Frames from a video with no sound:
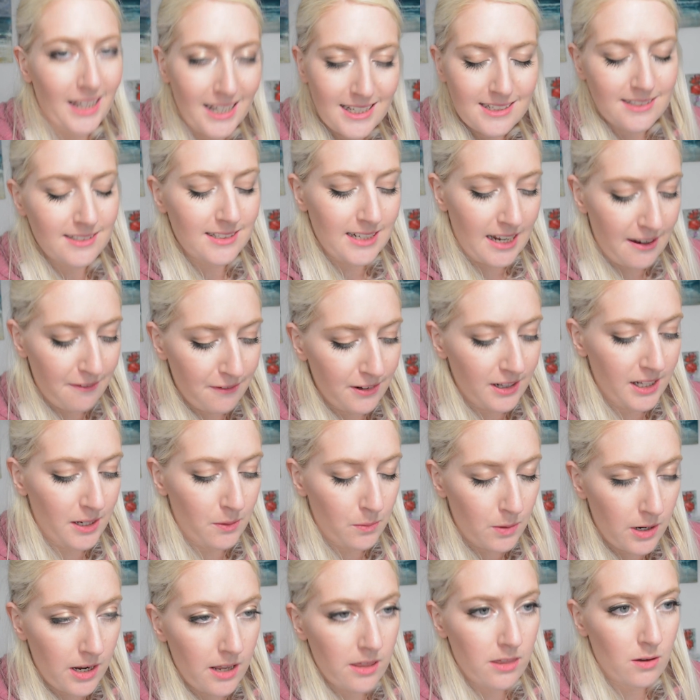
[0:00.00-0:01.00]
it's
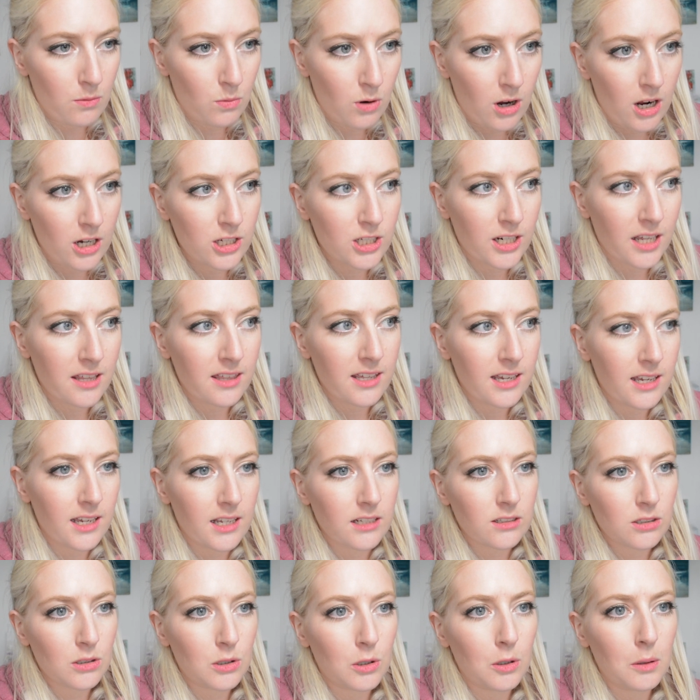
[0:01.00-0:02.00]
definitely worth a watch. I think
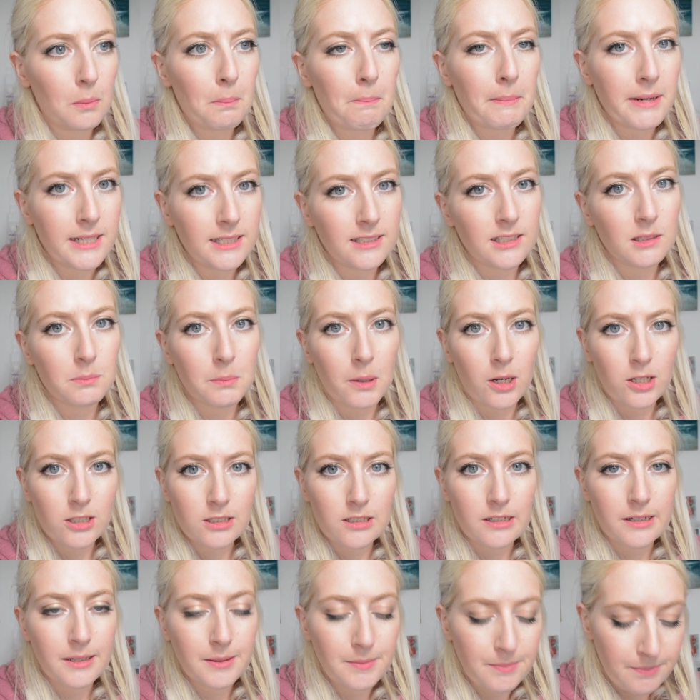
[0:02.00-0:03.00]
it's called Mrs.
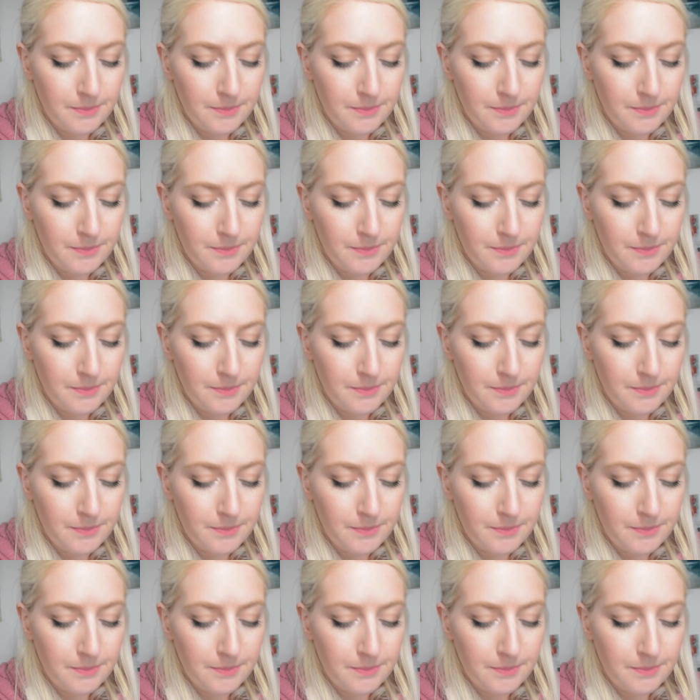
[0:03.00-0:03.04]
Potter.